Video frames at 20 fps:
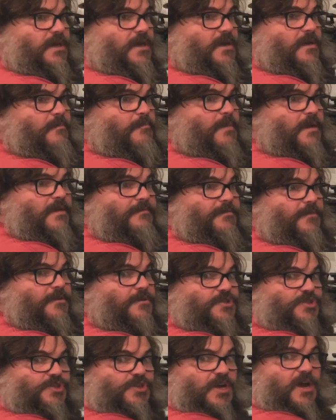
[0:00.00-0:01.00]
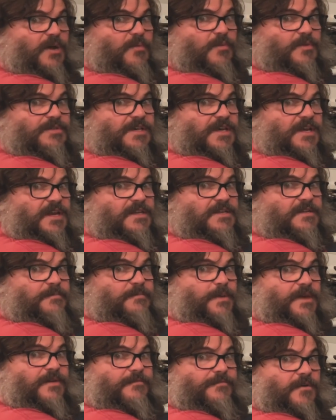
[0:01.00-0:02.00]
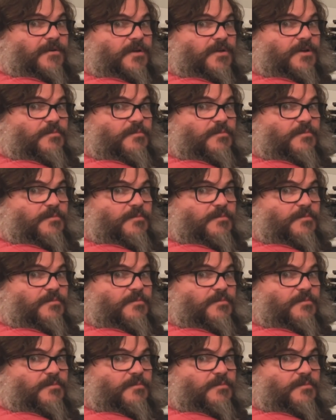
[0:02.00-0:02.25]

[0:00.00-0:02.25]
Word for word: uh, my first job was I did a Pitfall